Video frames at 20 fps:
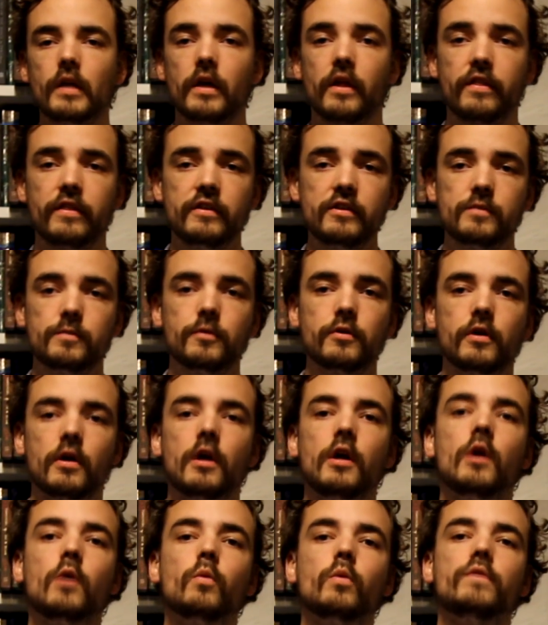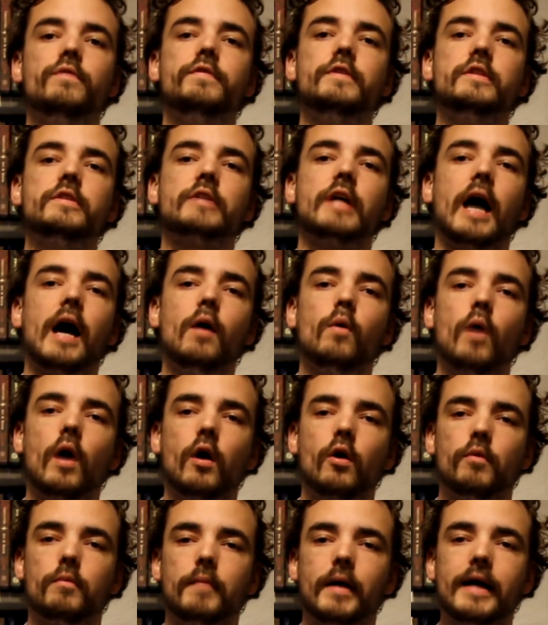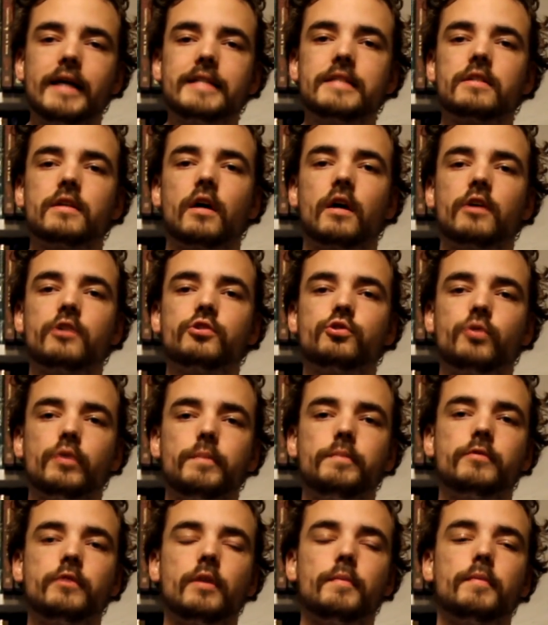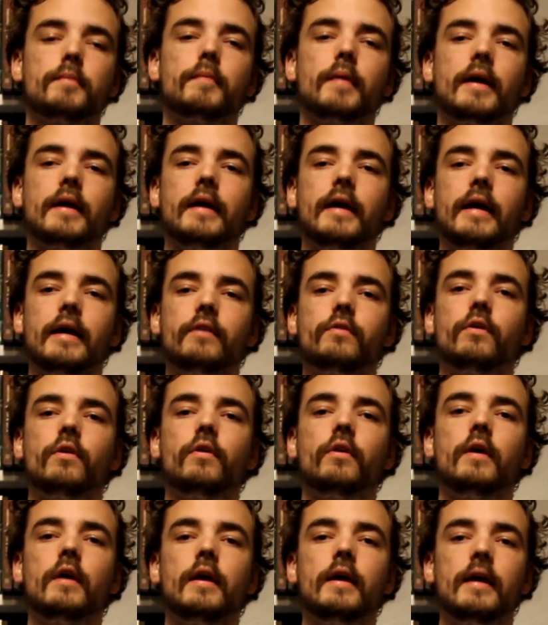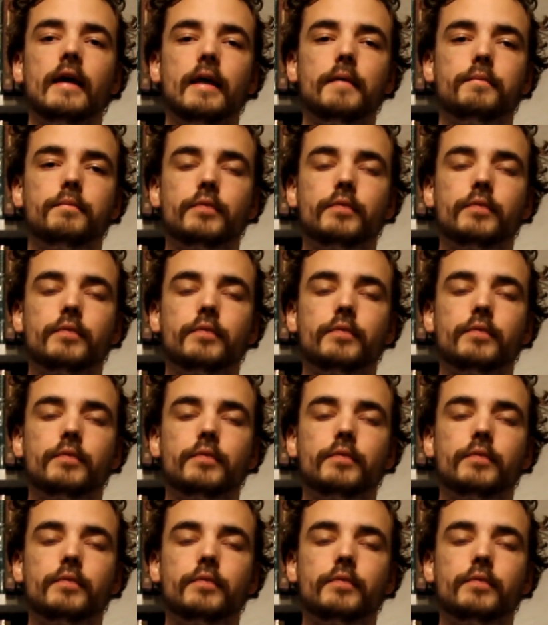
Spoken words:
This book reveals how our minds are tripped up by error and